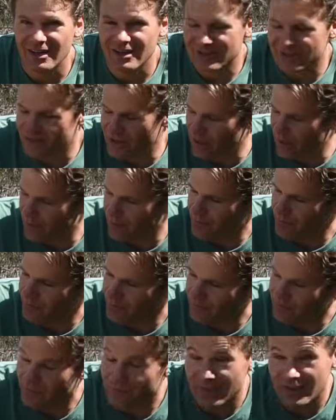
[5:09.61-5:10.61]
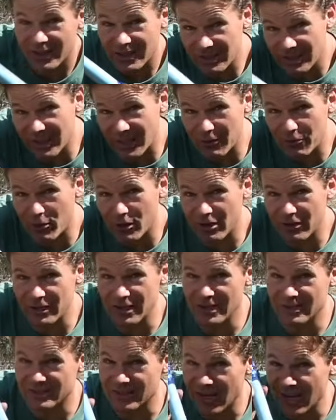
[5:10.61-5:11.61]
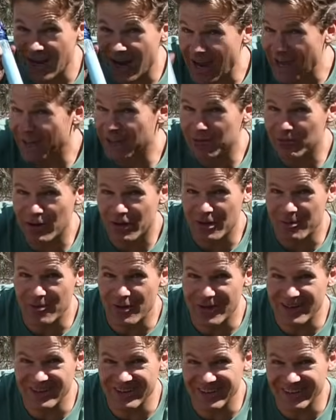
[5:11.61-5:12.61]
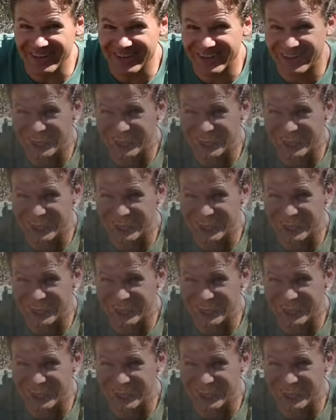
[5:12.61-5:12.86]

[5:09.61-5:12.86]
So get one of these. I highly recommend it.